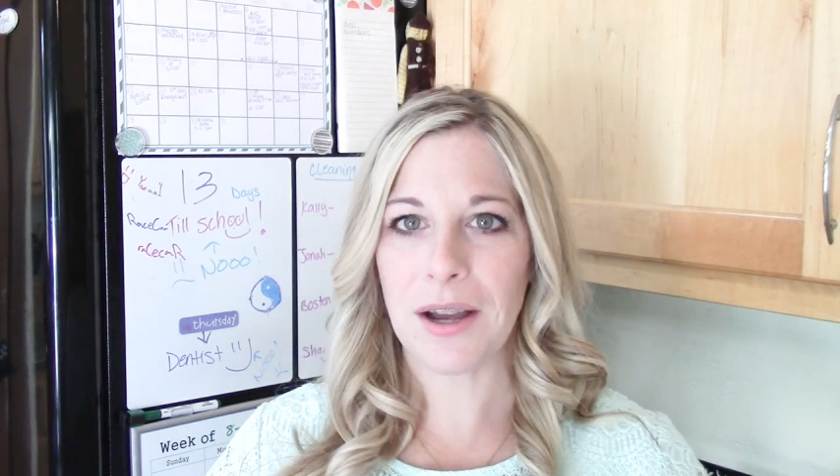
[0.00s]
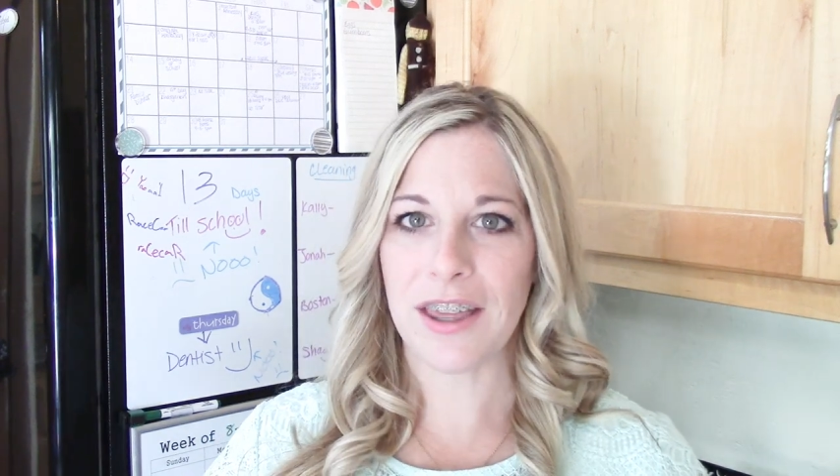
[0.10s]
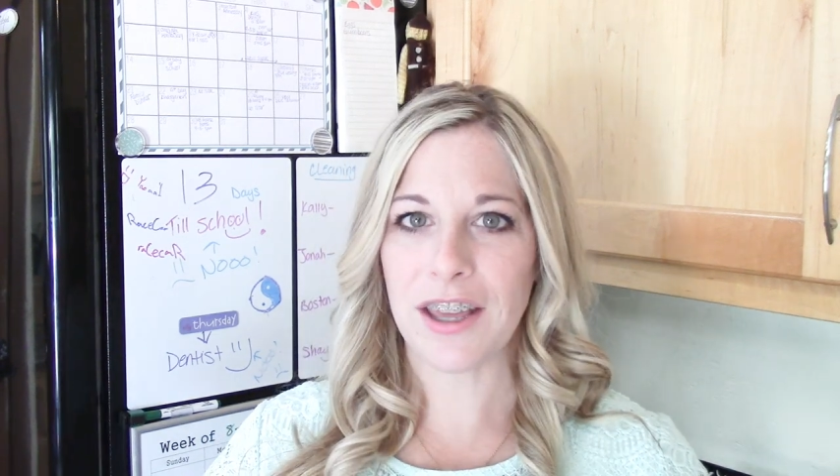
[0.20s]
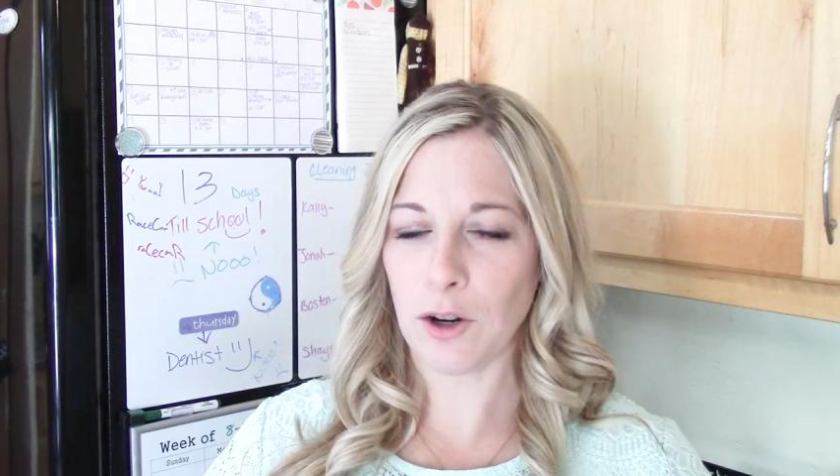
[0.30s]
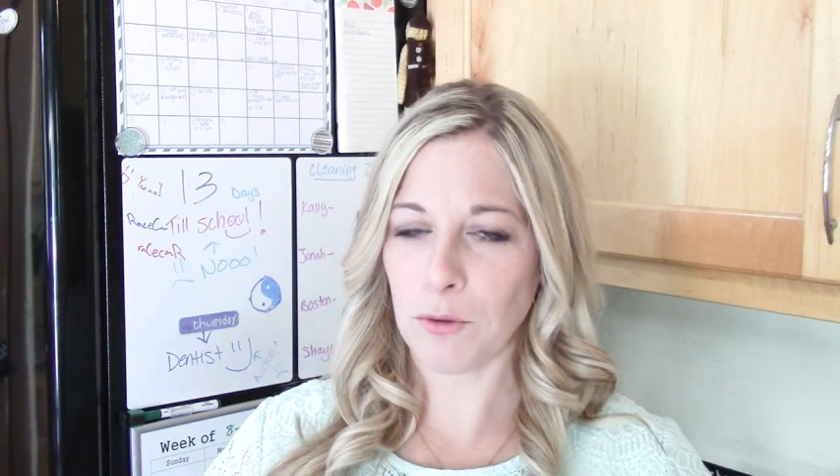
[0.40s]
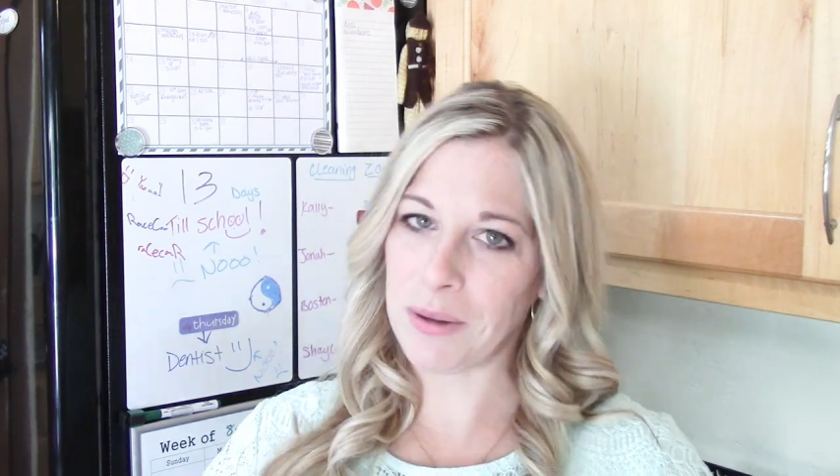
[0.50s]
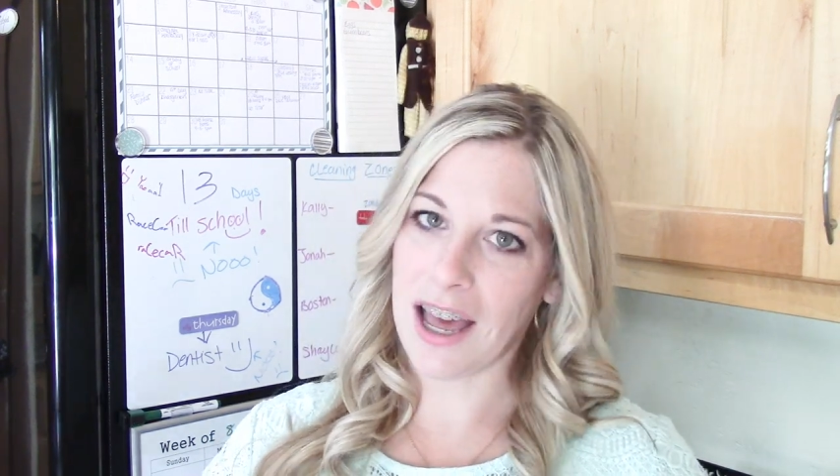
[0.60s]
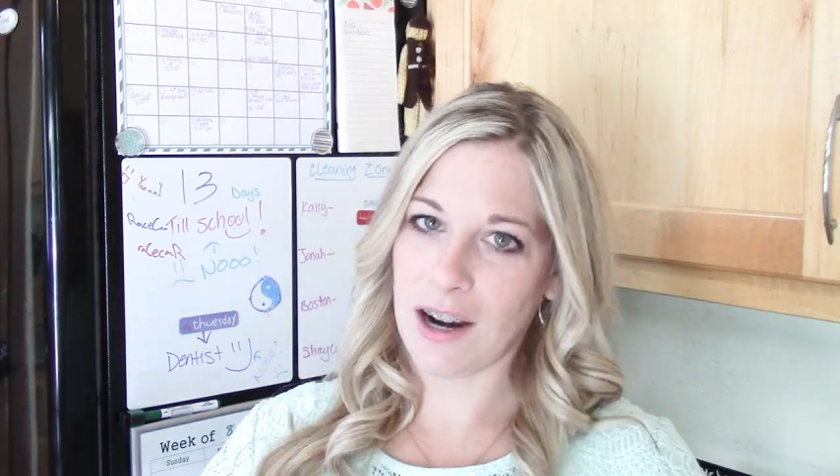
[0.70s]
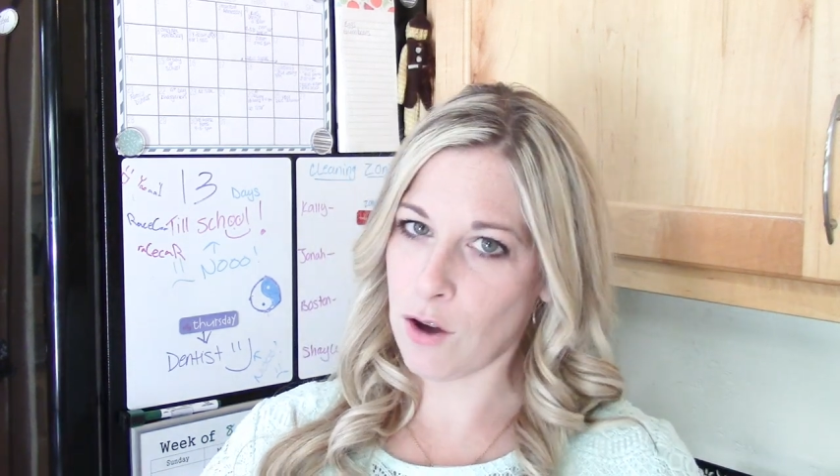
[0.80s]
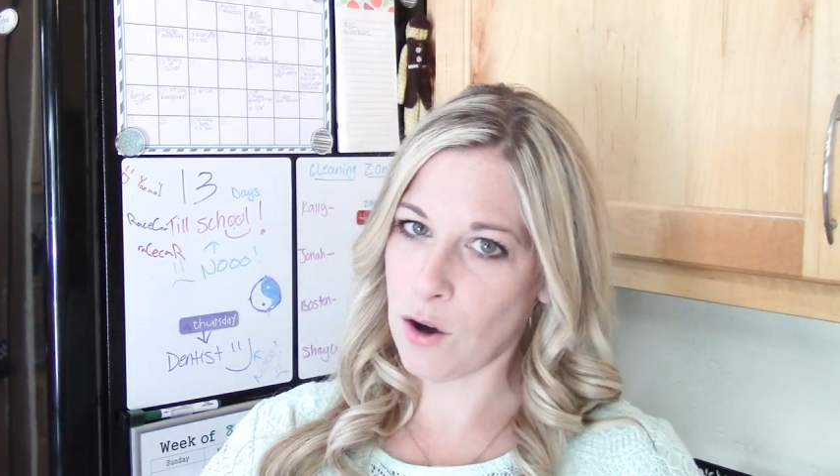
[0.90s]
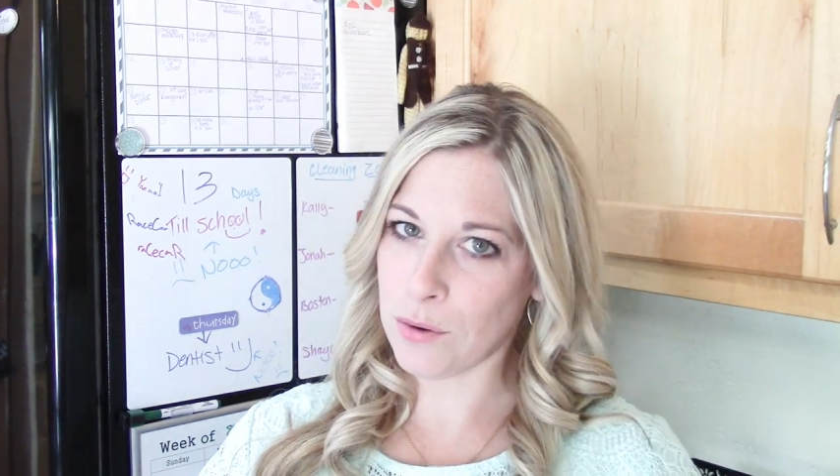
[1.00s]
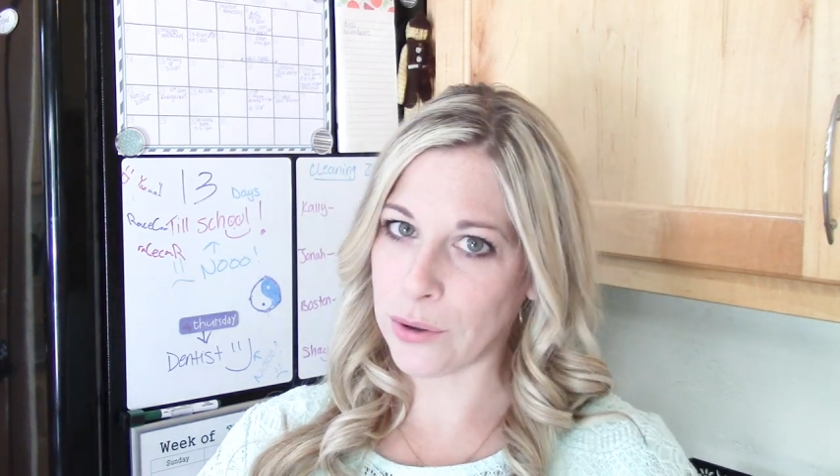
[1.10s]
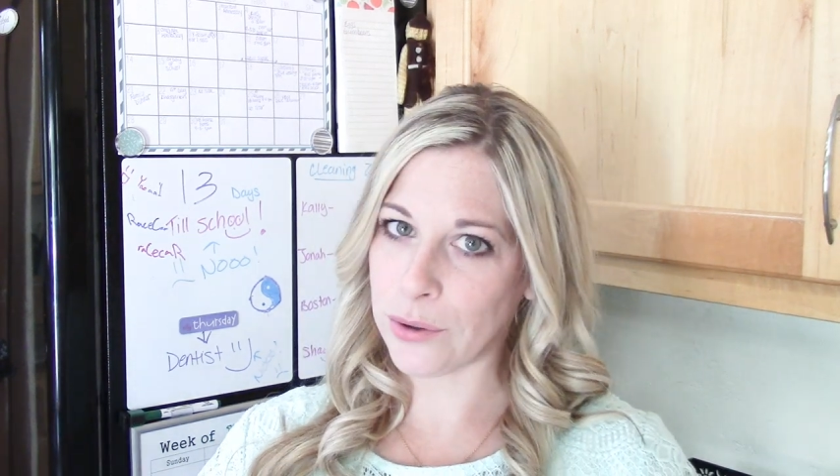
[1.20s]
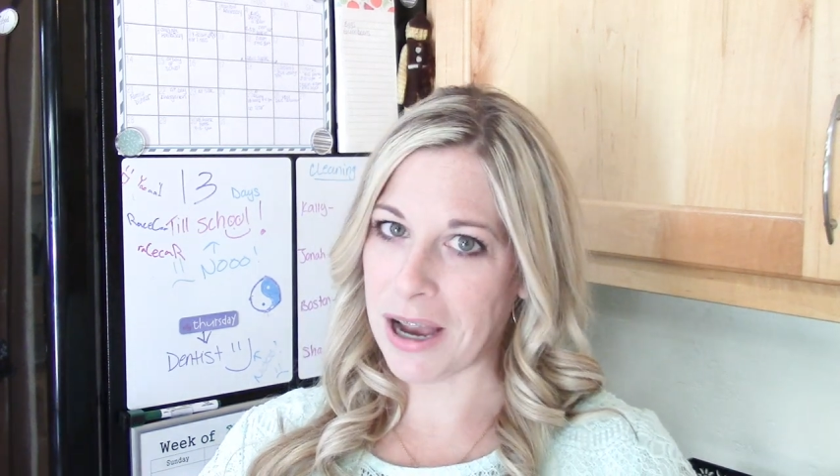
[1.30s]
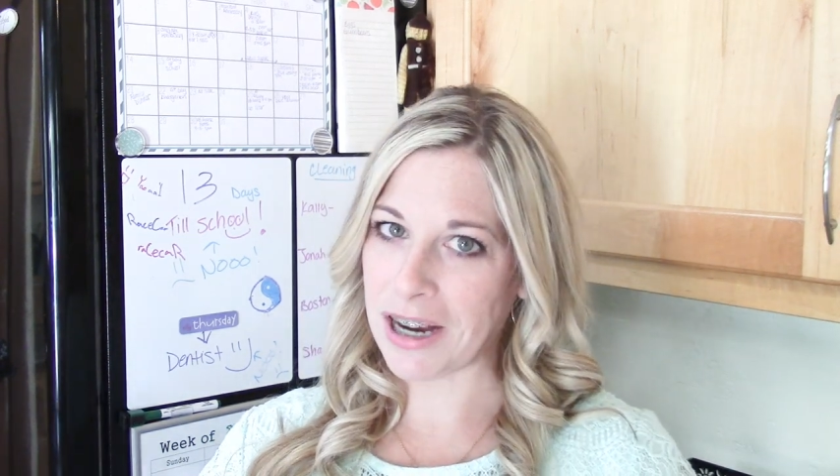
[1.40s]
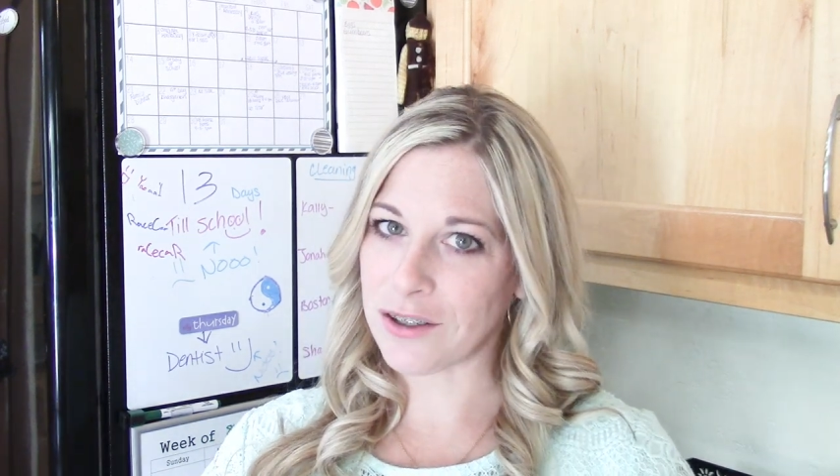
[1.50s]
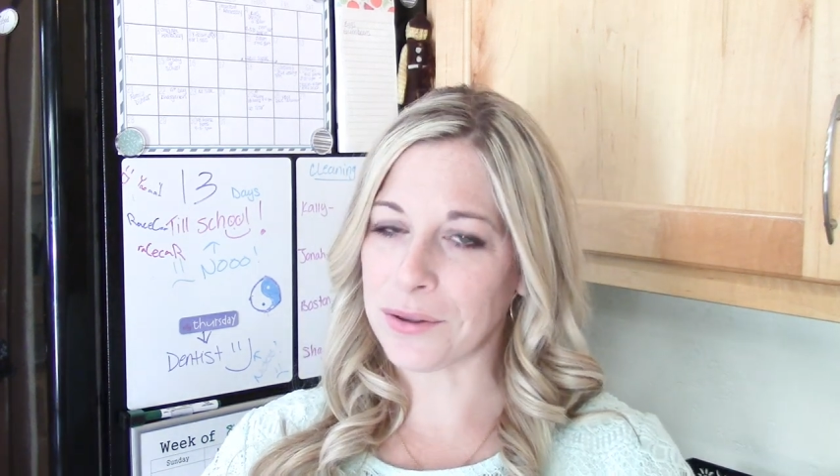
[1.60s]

I think it'll be out of the whole back